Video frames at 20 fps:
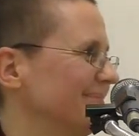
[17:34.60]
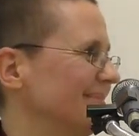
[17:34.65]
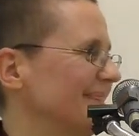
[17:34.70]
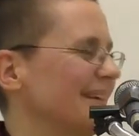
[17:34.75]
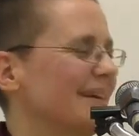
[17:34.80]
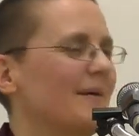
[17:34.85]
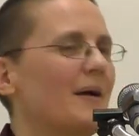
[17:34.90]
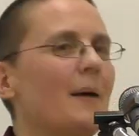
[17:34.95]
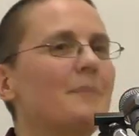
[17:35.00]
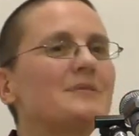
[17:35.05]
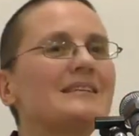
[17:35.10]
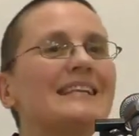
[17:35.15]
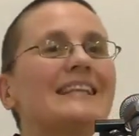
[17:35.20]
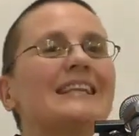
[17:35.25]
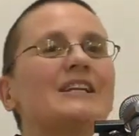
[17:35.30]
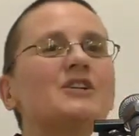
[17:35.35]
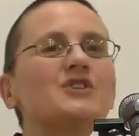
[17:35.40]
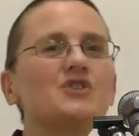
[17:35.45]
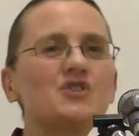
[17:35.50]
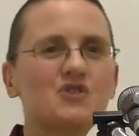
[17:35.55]
It becomes a
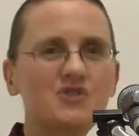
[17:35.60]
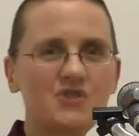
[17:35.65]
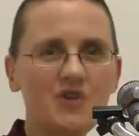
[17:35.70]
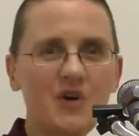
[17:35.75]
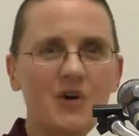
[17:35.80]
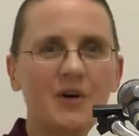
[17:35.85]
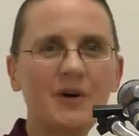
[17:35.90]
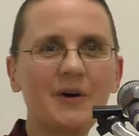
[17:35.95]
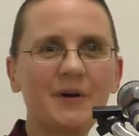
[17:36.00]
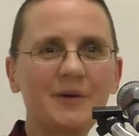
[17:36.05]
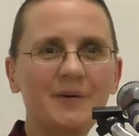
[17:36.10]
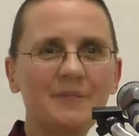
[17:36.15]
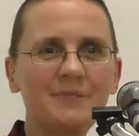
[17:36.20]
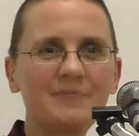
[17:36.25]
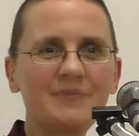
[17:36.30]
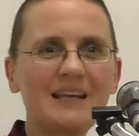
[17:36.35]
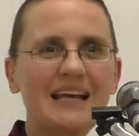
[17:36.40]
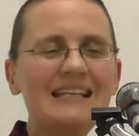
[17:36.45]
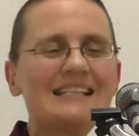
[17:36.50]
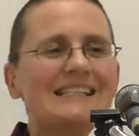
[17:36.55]
little stronger.
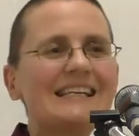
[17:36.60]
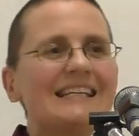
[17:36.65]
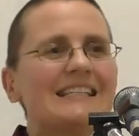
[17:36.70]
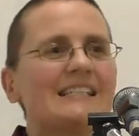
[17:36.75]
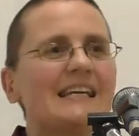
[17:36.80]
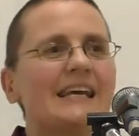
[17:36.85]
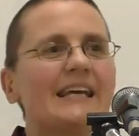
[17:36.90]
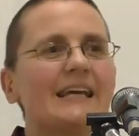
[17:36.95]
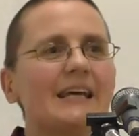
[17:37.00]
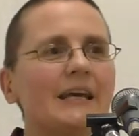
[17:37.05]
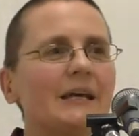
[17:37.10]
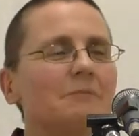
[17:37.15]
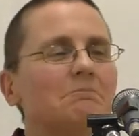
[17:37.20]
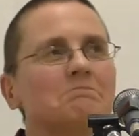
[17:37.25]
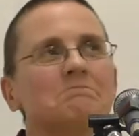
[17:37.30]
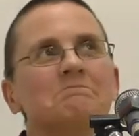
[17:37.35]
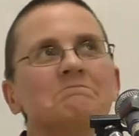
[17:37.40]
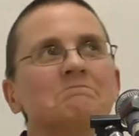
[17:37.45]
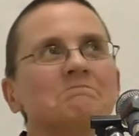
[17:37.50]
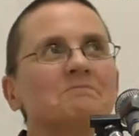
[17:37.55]
It's like
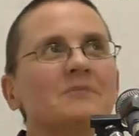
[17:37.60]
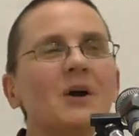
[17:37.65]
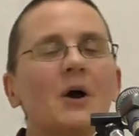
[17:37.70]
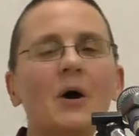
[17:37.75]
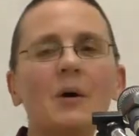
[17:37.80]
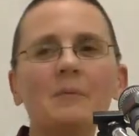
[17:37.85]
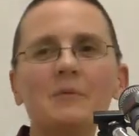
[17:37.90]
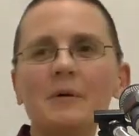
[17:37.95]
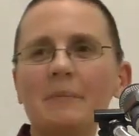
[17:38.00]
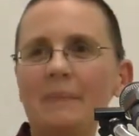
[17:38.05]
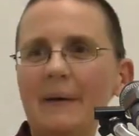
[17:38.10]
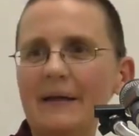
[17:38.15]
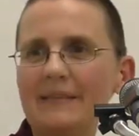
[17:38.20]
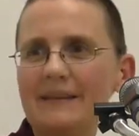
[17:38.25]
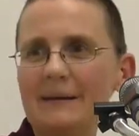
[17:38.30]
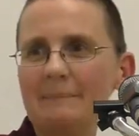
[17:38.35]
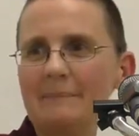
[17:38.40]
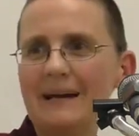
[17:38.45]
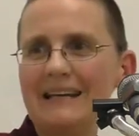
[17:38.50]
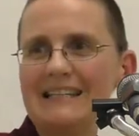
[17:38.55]
taking
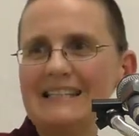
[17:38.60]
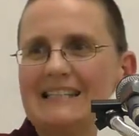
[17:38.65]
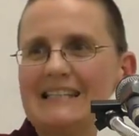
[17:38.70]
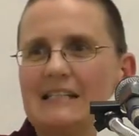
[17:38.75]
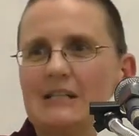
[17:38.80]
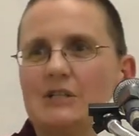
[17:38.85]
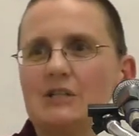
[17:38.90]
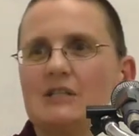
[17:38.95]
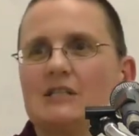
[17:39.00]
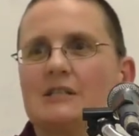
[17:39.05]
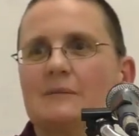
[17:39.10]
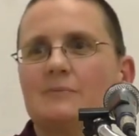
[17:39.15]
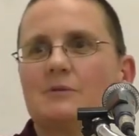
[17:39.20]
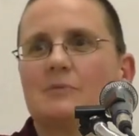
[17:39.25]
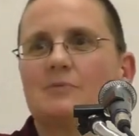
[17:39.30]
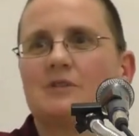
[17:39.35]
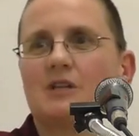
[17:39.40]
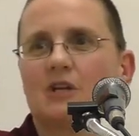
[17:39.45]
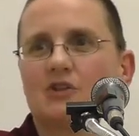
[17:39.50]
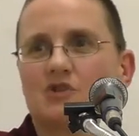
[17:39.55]
homeopathic medicine and the
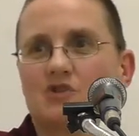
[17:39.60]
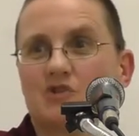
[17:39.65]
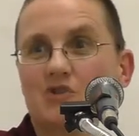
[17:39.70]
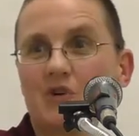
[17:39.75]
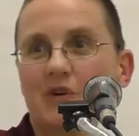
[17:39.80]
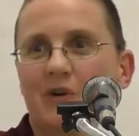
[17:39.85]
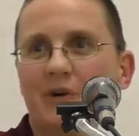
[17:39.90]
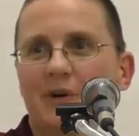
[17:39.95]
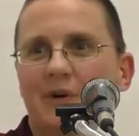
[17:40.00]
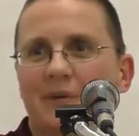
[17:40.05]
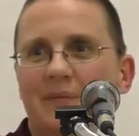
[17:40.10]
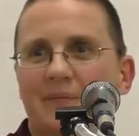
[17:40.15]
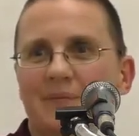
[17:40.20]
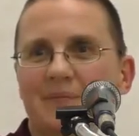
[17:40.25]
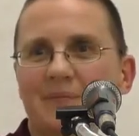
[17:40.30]
symptoms get stronger.